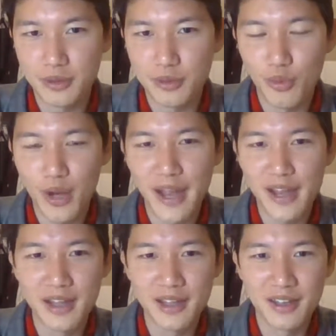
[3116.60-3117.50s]
why
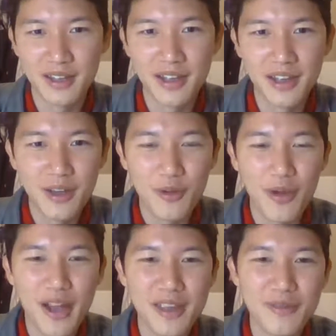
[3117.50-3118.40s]

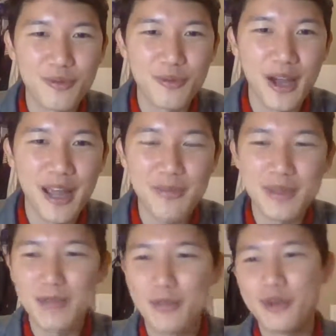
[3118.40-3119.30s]
why
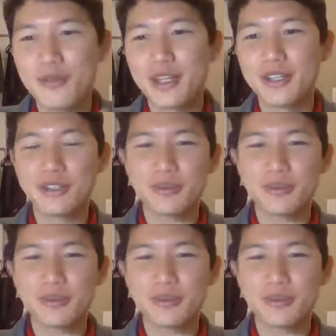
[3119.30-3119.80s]
be motivated to